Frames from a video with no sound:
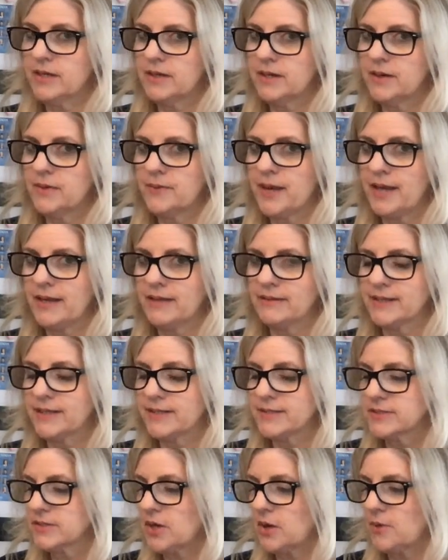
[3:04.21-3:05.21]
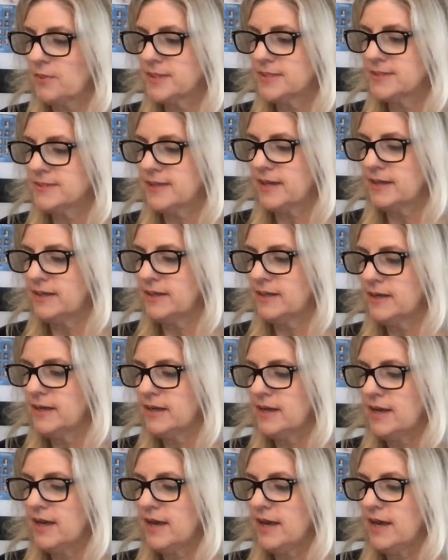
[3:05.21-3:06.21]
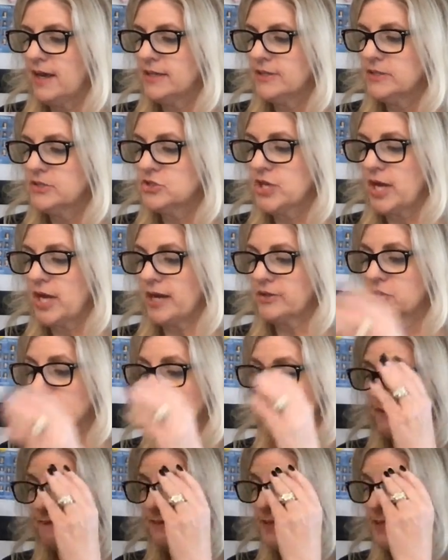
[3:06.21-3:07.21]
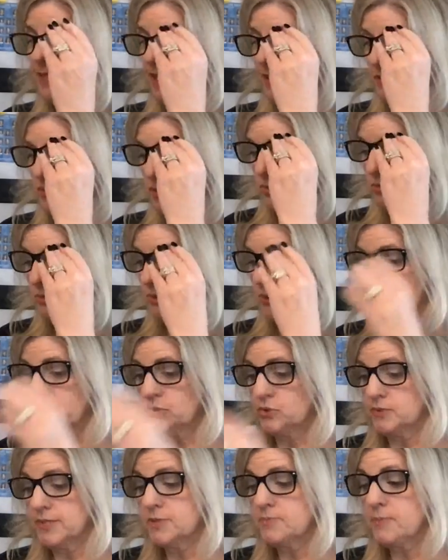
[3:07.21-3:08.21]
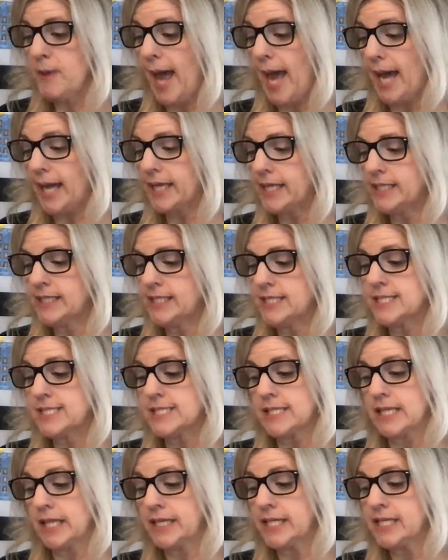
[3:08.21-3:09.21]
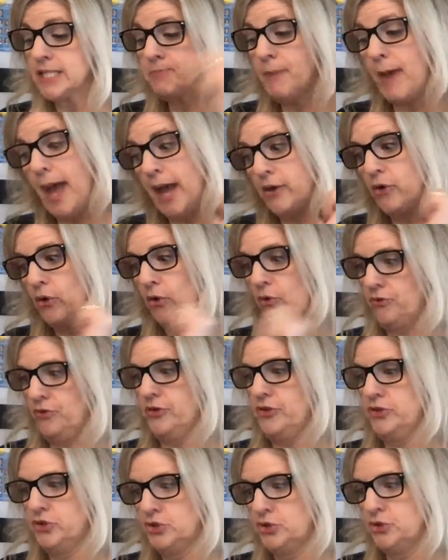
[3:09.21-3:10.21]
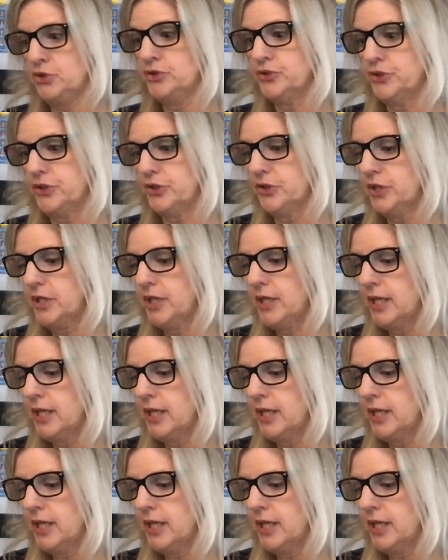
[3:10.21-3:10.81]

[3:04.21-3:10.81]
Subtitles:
Okay, let's go, he said. Jack shoved the dinosaur book into his pack, and he slung his pack over his shoulder.